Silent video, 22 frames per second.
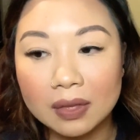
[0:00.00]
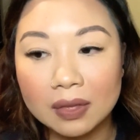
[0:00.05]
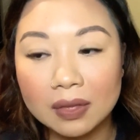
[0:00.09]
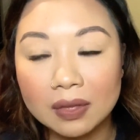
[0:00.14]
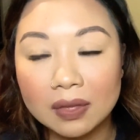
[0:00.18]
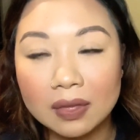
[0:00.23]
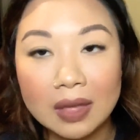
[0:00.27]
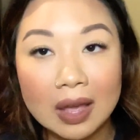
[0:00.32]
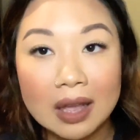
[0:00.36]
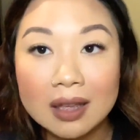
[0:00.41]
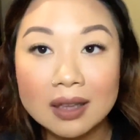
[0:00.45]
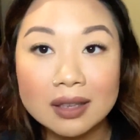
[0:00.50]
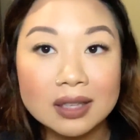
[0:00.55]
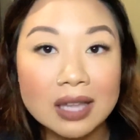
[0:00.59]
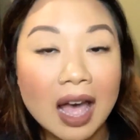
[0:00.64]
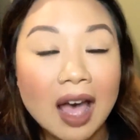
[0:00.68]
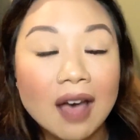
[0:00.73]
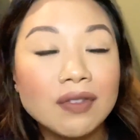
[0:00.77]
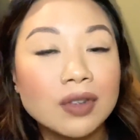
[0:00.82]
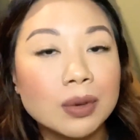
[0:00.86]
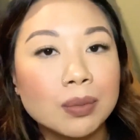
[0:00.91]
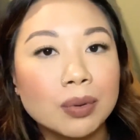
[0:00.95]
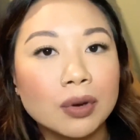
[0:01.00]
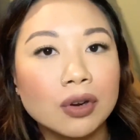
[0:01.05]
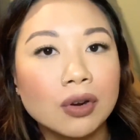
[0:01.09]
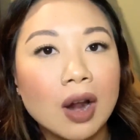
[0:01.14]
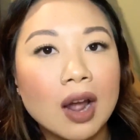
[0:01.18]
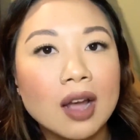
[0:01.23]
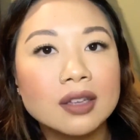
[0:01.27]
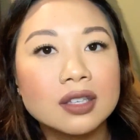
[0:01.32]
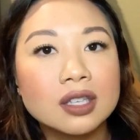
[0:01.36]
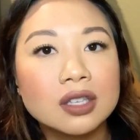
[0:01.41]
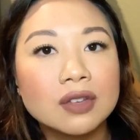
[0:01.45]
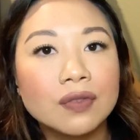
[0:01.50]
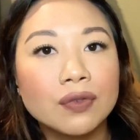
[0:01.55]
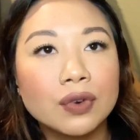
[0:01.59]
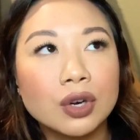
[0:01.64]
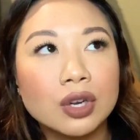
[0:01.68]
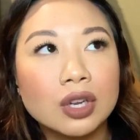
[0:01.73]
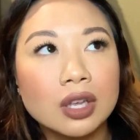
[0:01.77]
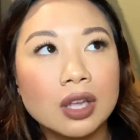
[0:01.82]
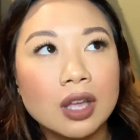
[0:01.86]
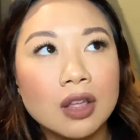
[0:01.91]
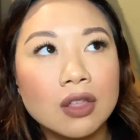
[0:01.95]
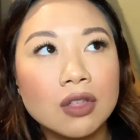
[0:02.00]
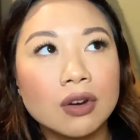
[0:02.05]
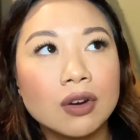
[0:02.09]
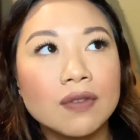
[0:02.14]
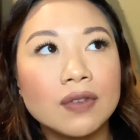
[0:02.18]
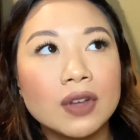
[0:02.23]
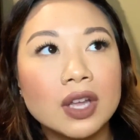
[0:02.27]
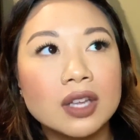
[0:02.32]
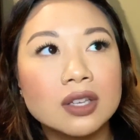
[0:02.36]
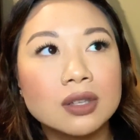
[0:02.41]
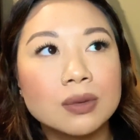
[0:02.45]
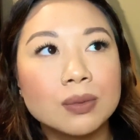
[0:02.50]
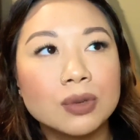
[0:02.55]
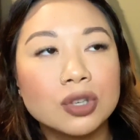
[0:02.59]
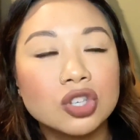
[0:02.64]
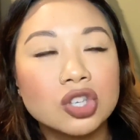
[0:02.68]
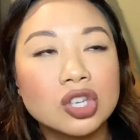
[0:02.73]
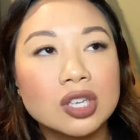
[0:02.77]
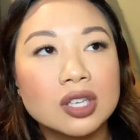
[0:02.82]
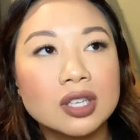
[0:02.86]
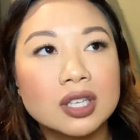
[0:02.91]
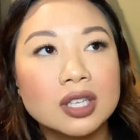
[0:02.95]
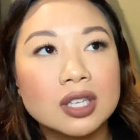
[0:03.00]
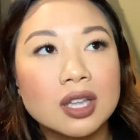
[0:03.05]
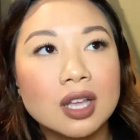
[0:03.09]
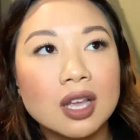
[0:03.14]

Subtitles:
things haven't progressed for either of us, which is